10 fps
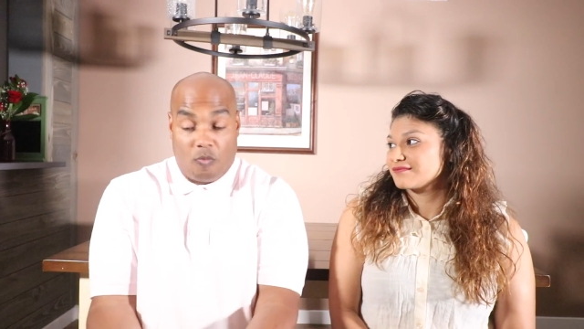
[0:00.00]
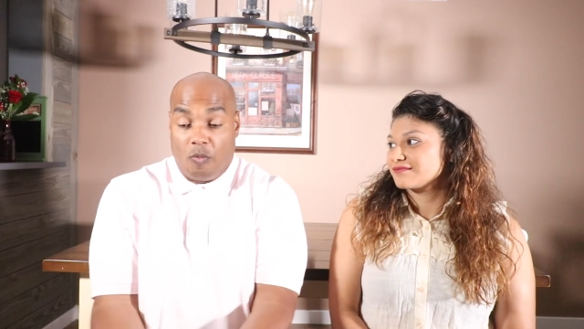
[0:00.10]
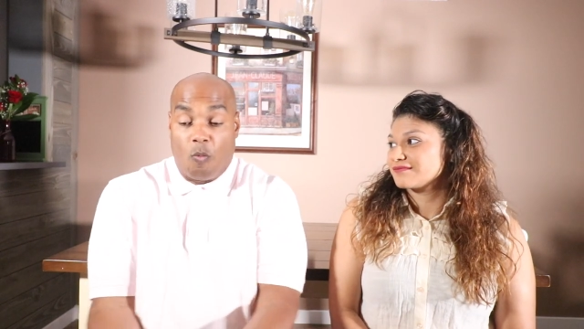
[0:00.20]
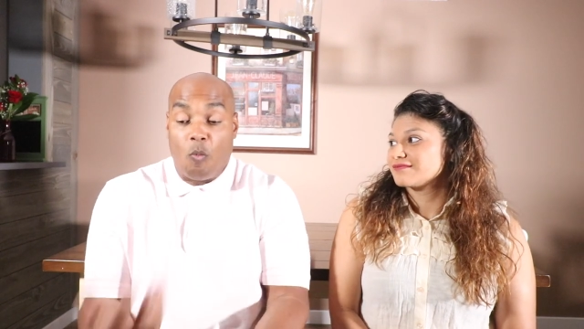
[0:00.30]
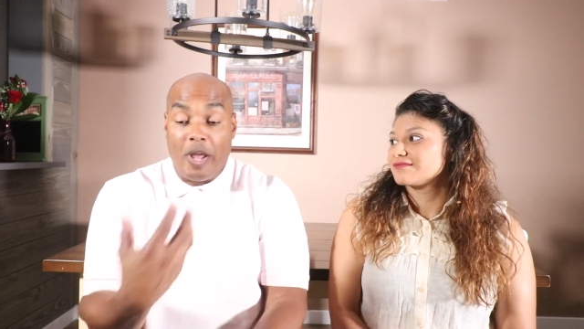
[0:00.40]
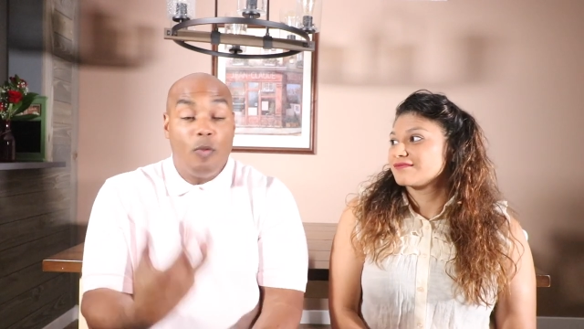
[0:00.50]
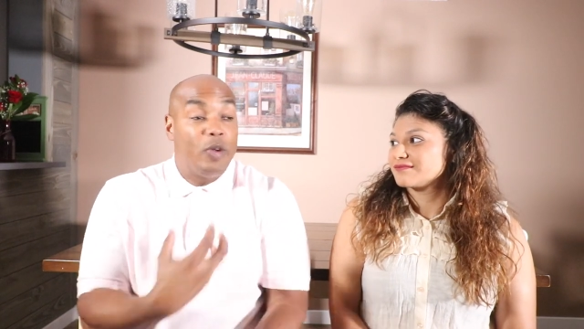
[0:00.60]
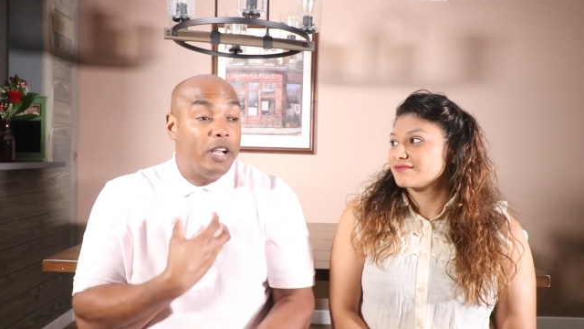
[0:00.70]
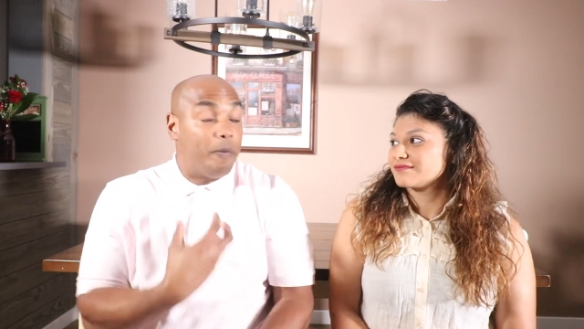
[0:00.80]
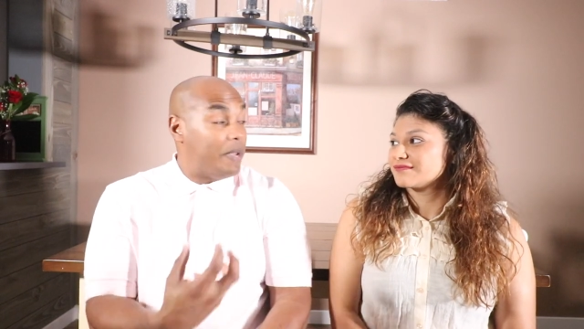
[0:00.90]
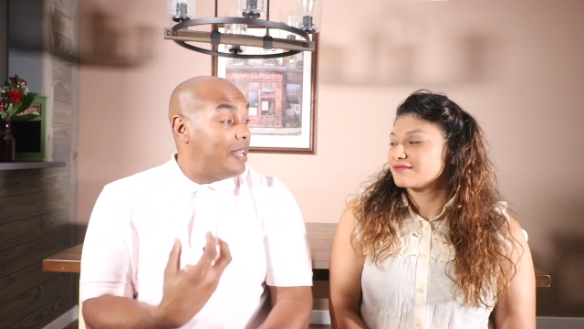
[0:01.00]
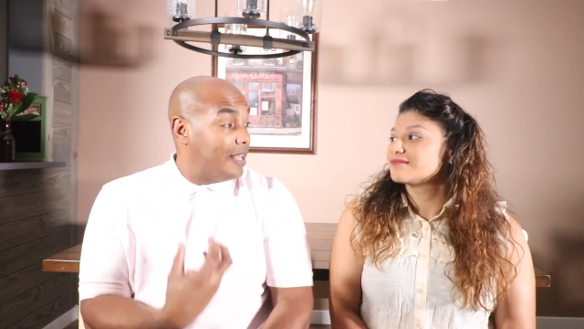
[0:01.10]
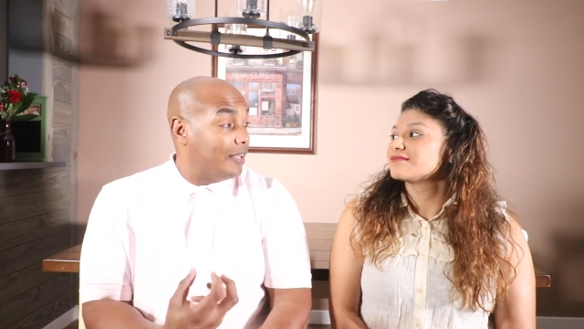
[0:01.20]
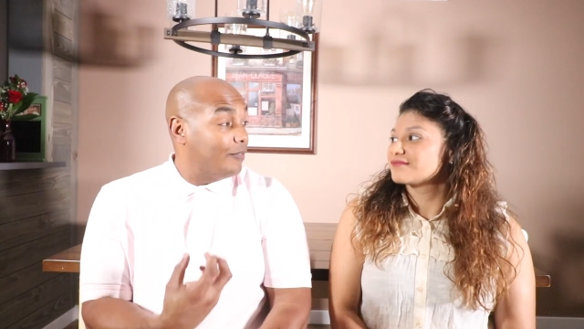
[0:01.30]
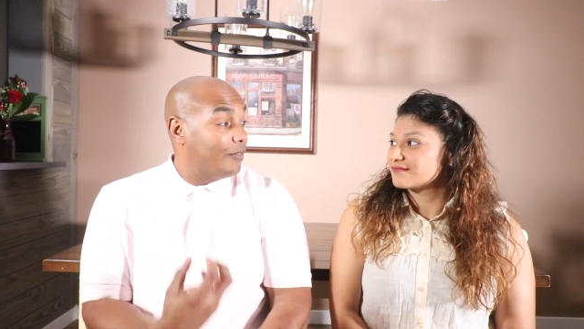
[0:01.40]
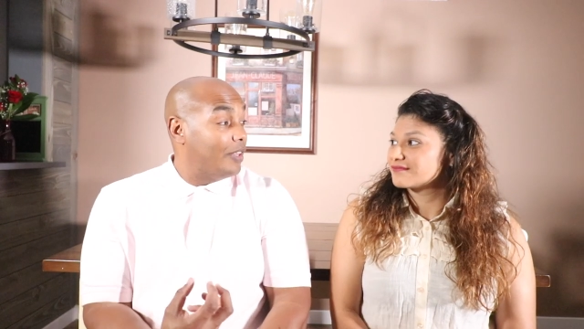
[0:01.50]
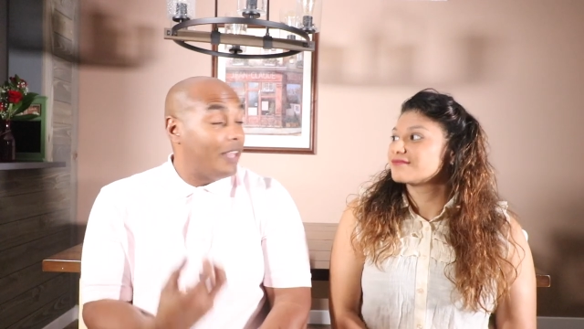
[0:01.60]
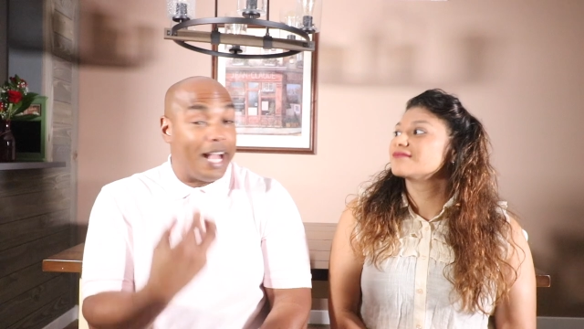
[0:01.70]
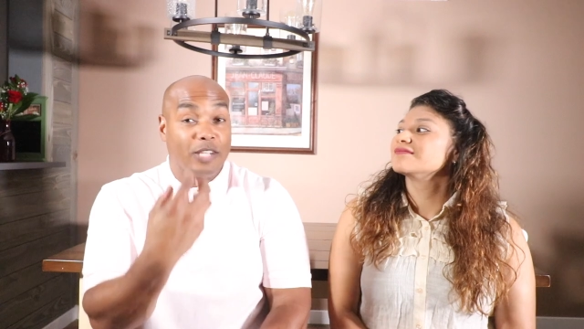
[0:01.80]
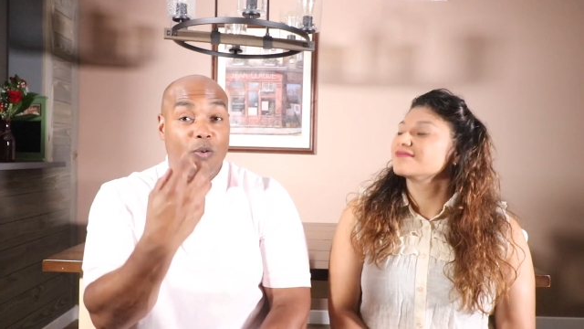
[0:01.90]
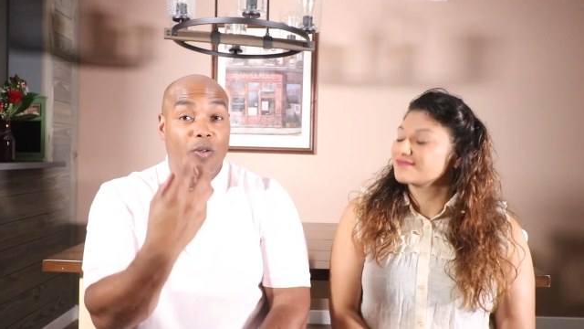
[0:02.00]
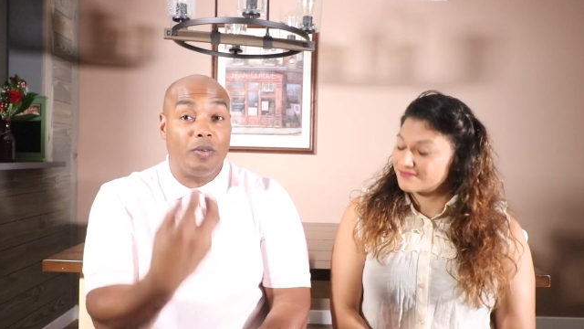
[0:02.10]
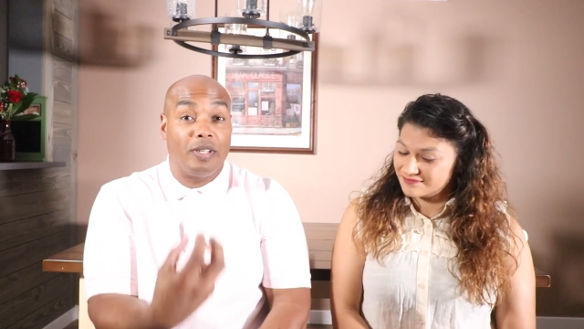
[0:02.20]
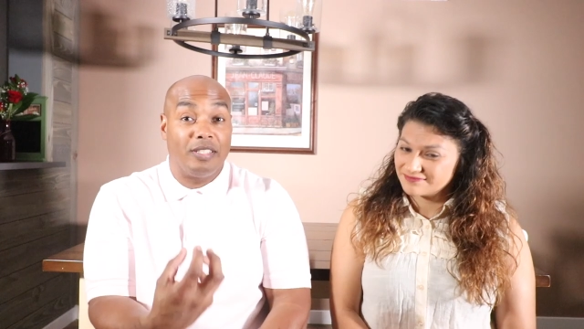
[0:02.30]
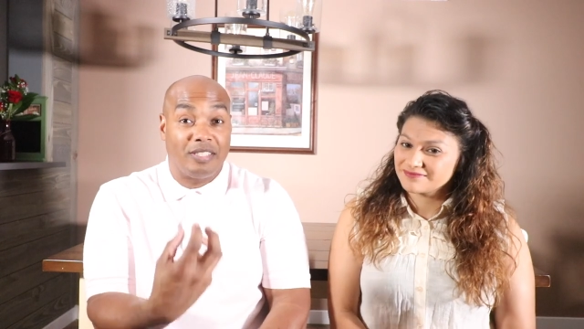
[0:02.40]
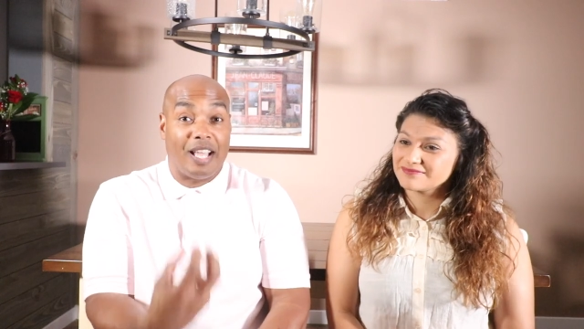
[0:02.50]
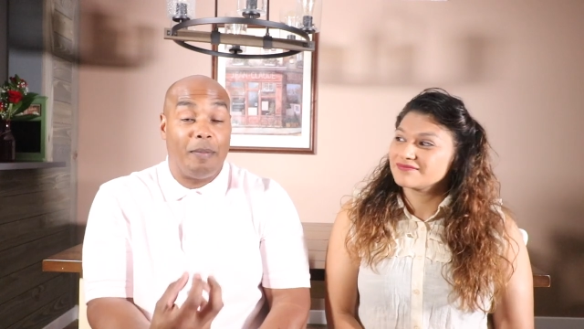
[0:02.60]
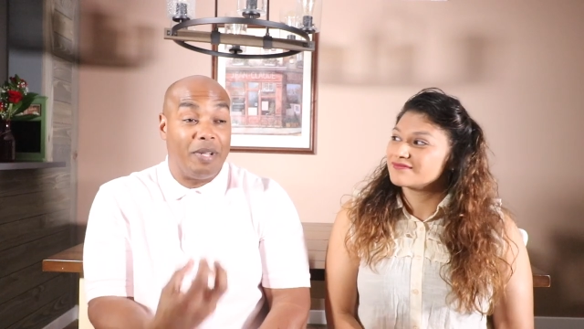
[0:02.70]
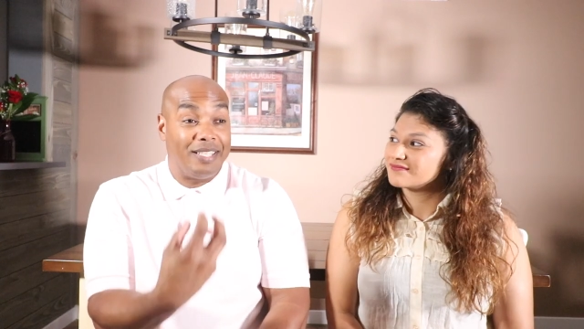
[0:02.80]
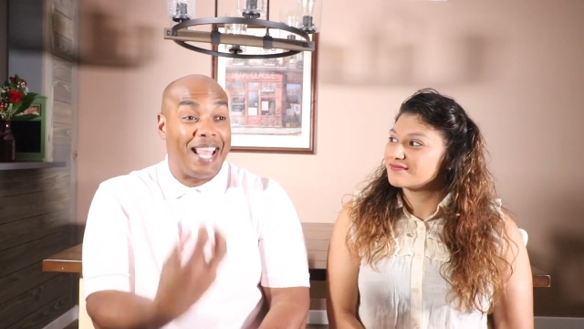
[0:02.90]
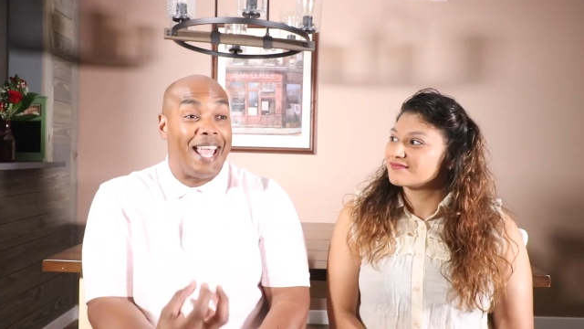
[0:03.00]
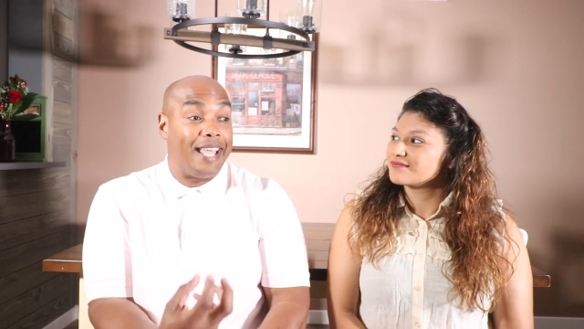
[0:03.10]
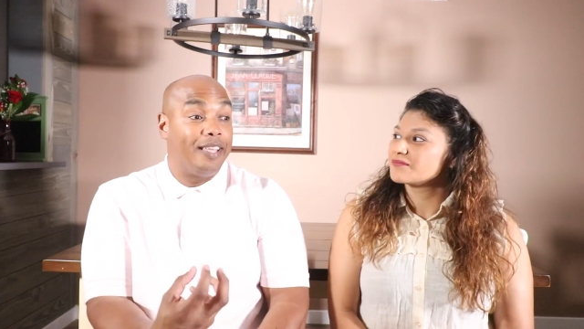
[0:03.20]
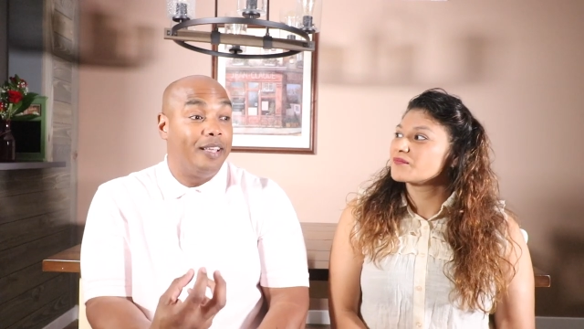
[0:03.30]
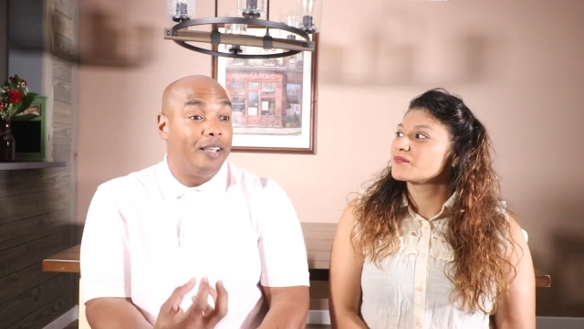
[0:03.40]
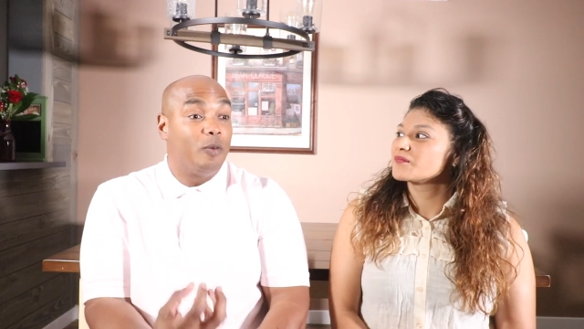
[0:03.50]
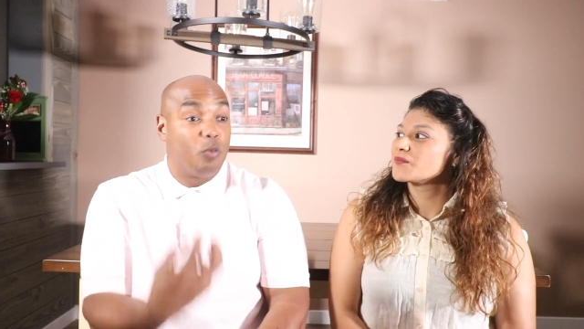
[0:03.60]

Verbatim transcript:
Speaker 1: when we are meeting on the actual assignment day.